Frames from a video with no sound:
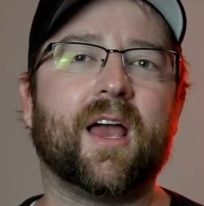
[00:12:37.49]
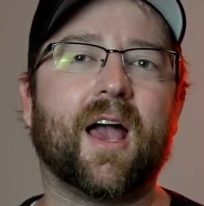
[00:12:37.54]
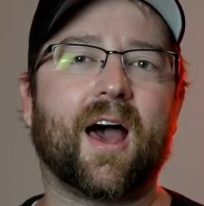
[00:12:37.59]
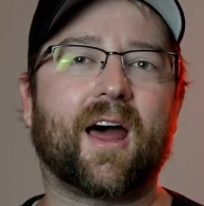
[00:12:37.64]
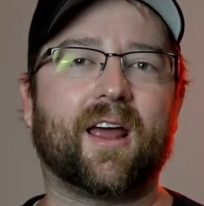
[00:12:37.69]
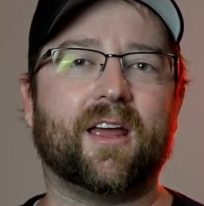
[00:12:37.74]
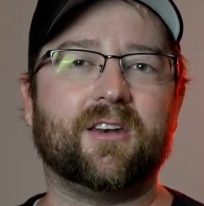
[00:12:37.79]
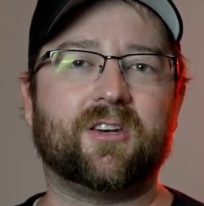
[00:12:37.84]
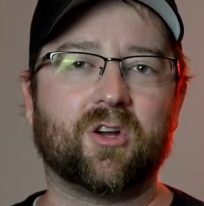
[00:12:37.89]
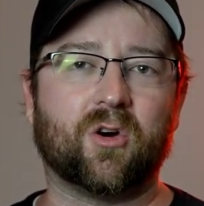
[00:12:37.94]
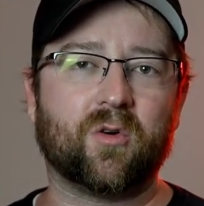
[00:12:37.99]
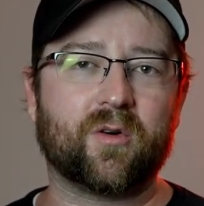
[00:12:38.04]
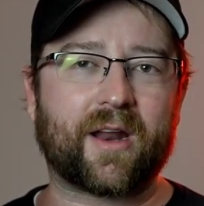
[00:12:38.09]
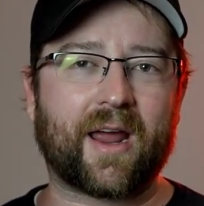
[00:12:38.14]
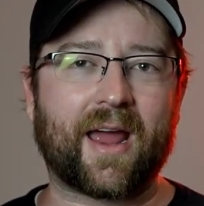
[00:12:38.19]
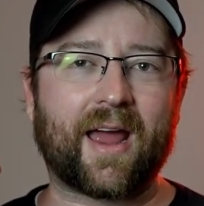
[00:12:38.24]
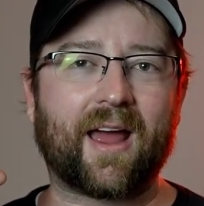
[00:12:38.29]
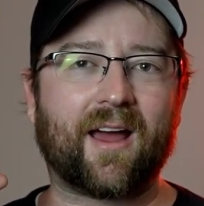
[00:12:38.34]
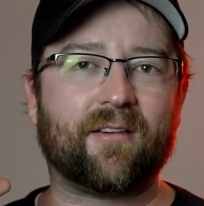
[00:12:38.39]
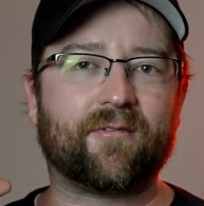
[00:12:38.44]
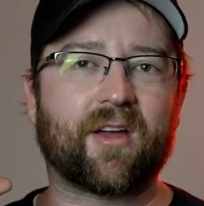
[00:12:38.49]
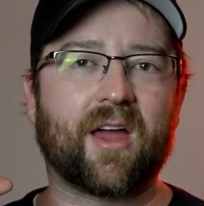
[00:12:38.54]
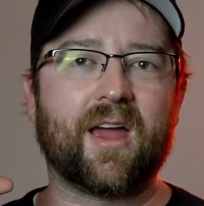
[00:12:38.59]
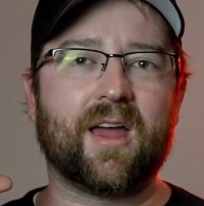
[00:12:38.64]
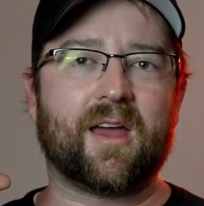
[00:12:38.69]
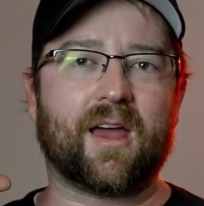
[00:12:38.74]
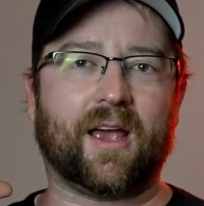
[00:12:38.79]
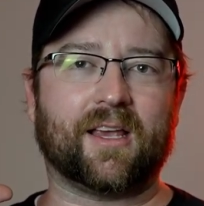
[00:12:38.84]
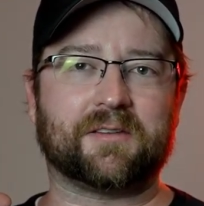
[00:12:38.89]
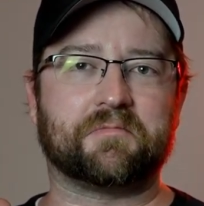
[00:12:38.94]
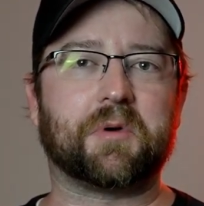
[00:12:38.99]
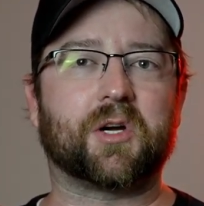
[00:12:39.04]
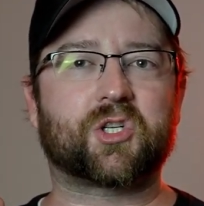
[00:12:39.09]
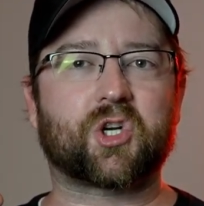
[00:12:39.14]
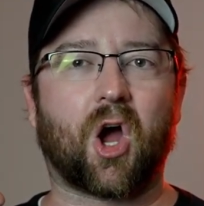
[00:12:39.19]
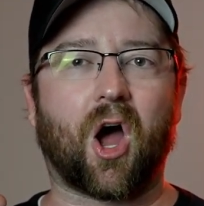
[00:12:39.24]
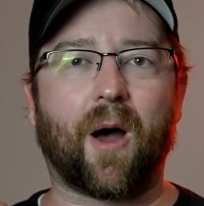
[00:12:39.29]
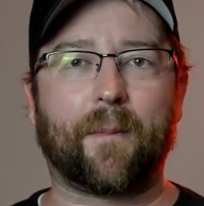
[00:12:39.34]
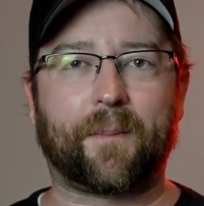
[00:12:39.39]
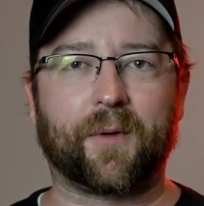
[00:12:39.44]
and I don't have as much
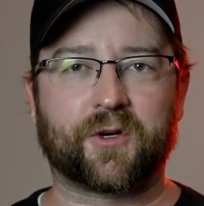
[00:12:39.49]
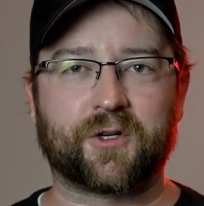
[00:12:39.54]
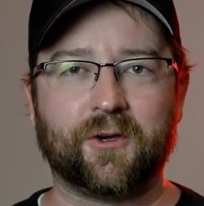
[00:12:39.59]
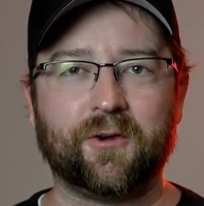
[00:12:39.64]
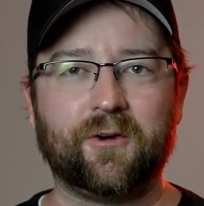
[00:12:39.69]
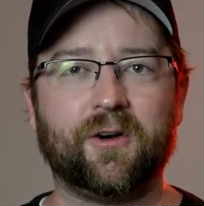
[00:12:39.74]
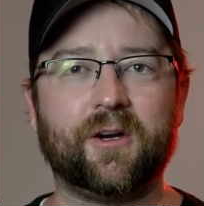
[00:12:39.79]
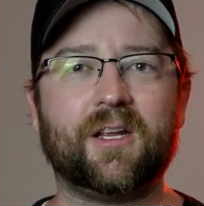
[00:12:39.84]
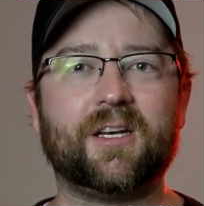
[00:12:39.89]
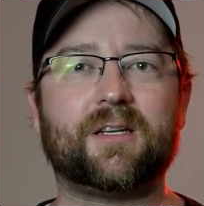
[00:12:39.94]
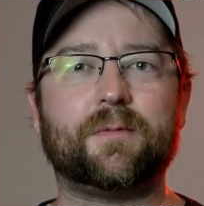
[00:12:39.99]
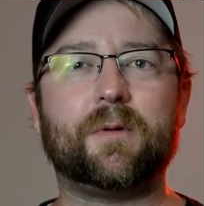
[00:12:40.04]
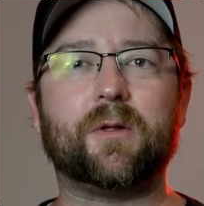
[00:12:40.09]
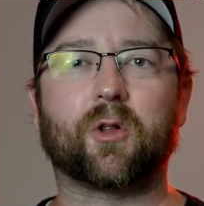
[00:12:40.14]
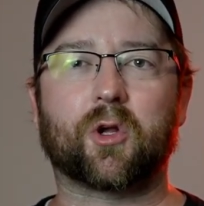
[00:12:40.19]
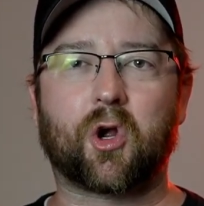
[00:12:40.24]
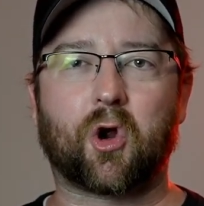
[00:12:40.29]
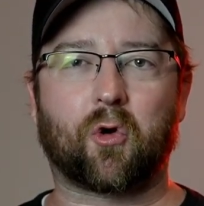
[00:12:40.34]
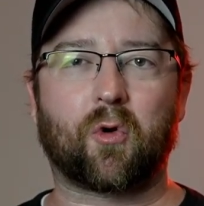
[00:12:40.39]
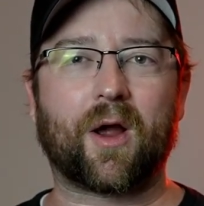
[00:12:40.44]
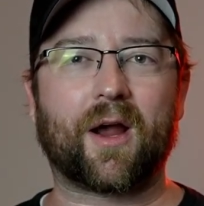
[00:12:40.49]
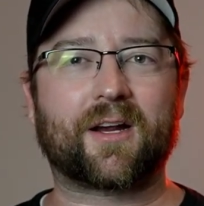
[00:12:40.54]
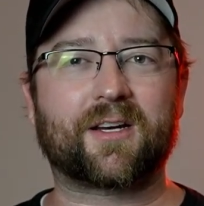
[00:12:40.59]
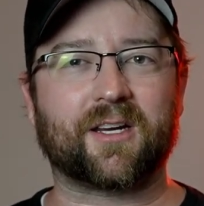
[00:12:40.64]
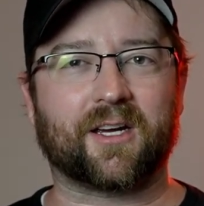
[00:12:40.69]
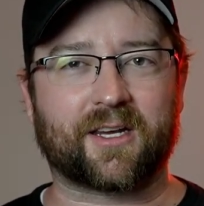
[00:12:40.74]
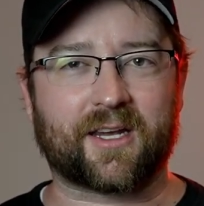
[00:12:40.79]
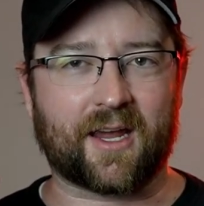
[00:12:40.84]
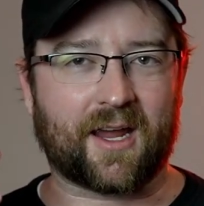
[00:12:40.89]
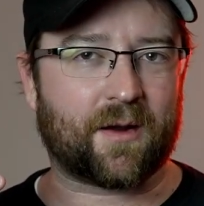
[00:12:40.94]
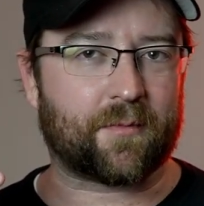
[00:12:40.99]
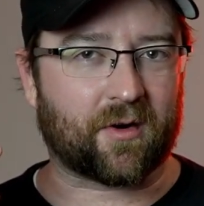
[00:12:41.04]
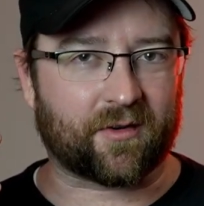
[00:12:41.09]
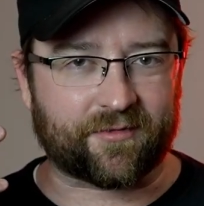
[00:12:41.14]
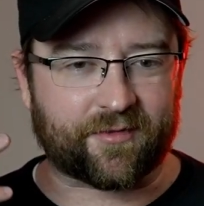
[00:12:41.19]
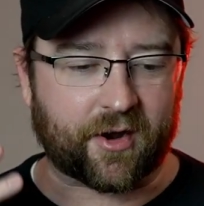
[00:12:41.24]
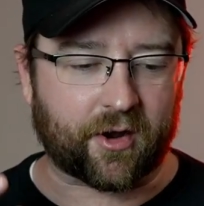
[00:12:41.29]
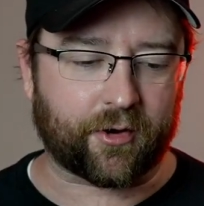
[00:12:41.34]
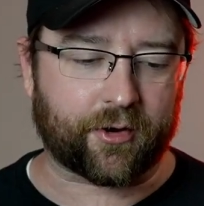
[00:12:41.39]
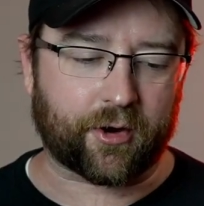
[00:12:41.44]
opportunity to be able to correct a camera
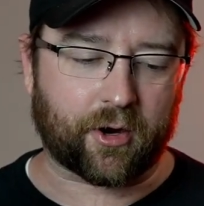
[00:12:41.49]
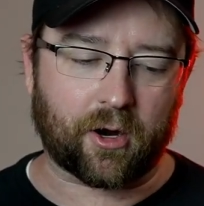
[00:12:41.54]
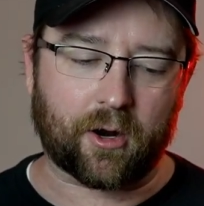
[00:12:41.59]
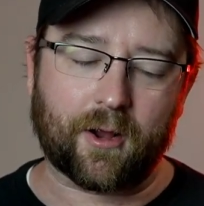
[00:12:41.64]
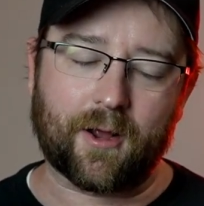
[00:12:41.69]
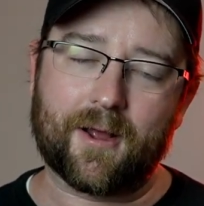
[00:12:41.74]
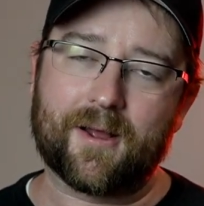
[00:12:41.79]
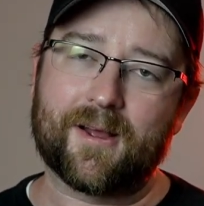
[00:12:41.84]
failure,